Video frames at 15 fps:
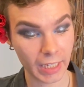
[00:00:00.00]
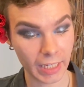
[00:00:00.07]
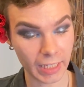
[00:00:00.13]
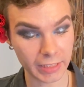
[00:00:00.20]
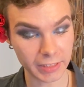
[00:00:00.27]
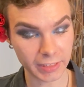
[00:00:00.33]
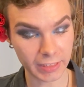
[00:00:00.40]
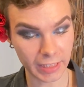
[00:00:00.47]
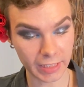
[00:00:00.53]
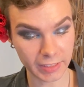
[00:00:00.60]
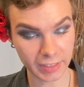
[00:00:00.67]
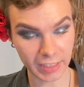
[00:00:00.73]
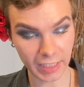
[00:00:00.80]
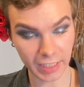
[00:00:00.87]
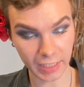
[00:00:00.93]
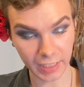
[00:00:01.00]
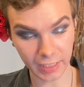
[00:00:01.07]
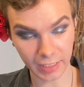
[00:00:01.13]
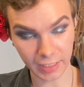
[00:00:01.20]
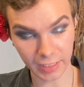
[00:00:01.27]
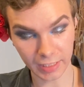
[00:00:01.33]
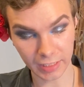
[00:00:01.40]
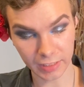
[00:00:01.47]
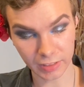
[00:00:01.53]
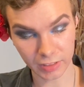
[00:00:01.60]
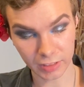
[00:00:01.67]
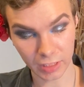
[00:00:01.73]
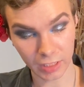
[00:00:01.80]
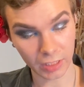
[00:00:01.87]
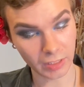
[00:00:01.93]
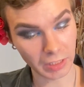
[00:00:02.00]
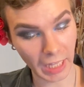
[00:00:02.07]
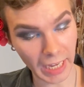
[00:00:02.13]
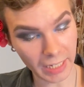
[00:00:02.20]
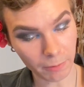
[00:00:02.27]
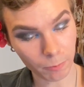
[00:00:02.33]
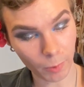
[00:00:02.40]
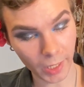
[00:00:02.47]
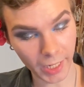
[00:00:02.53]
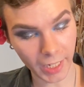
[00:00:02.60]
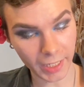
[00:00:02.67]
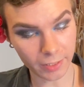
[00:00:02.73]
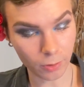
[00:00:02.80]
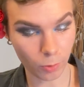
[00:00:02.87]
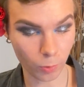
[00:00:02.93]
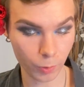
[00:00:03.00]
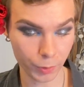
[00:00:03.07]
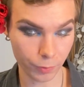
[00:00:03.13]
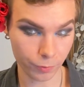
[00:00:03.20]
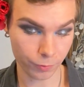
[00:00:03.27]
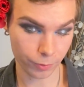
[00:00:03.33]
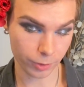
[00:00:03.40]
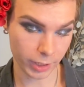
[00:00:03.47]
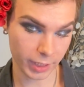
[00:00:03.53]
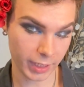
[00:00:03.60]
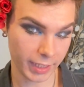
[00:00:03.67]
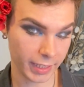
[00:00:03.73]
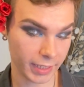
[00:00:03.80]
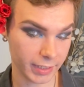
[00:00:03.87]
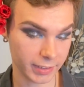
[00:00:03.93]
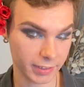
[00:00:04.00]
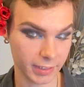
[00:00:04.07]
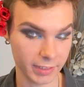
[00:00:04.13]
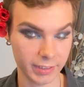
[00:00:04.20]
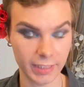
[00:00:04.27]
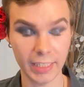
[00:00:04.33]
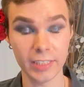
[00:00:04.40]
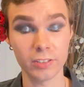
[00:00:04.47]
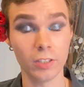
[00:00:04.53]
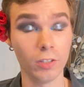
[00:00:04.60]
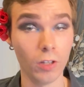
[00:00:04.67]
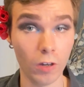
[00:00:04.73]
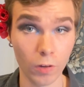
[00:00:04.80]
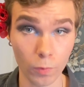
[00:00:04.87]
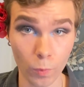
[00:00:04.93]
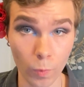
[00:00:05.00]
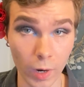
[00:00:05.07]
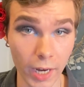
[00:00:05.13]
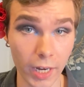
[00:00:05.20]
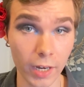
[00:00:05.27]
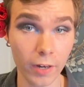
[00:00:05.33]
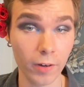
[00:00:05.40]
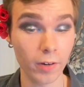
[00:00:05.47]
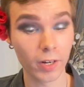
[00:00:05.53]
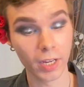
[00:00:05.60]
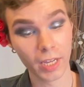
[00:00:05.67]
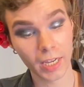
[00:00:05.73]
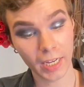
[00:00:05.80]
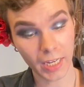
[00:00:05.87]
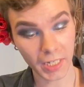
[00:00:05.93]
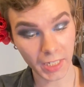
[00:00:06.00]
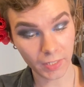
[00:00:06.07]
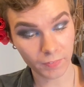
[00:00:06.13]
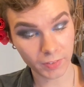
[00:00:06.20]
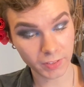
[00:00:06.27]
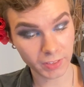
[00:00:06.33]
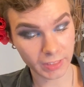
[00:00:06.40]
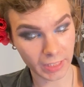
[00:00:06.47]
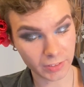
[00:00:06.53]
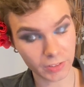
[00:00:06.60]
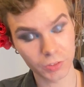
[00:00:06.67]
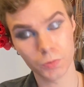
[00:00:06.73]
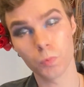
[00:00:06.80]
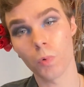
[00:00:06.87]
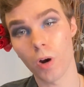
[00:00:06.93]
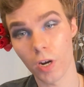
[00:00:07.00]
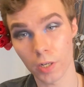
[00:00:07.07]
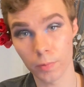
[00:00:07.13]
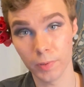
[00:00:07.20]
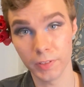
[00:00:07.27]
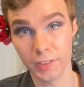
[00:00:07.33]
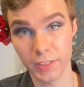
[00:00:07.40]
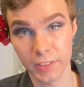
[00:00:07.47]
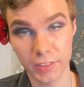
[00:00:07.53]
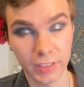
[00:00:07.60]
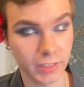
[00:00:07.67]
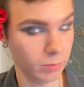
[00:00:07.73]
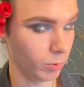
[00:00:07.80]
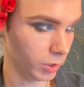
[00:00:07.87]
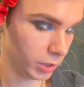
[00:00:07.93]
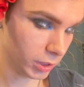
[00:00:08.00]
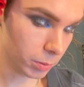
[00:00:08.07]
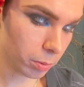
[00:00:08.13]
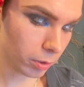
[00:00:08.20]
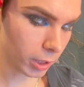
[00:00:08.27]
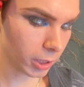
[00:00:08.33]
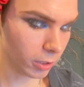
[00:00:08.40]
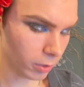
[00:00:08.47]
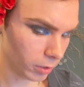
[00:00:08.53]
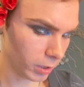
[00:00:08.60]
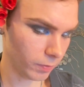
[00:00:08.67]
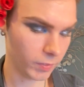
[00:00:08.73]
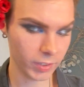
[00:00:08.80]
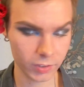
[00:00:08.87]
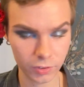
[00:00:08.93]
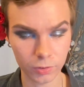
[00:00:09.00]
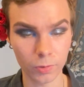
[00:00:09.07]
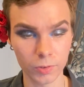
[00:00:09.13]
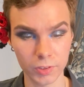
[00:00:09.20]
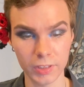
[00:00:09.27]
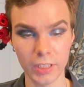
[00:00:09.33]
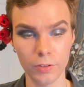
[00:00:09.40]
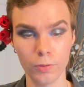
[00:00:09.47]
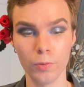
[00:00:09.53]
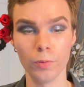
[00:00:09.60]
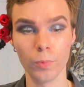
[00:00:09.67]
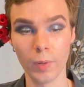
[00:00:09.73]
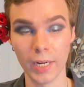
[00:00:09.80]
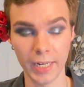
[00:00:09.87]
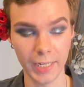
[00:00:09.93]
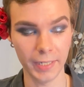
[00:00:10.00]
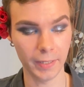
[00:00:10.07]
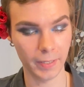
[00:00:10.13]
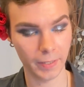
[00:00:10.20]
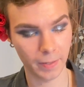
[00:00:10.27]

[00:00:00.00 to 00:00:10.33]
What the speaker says: It says that it is lightweight, oil-free. It says it has a long wear. It even says it's water resistant, which is pretty good if this is going to stick through the rain.